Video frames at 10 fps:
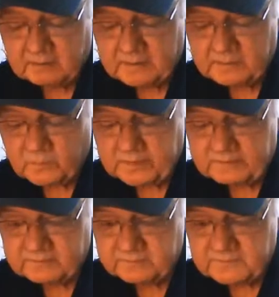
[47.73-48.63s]
run
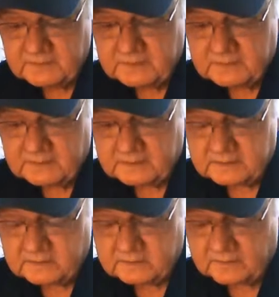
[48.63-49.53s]
wins
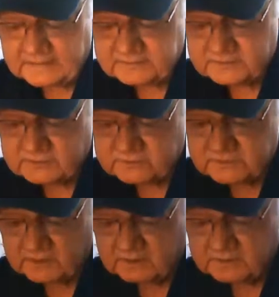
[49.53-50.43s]
in her last two
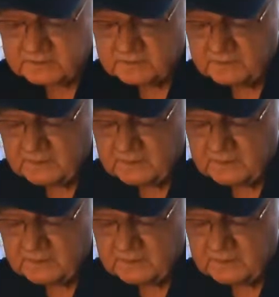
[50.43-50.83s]
starts.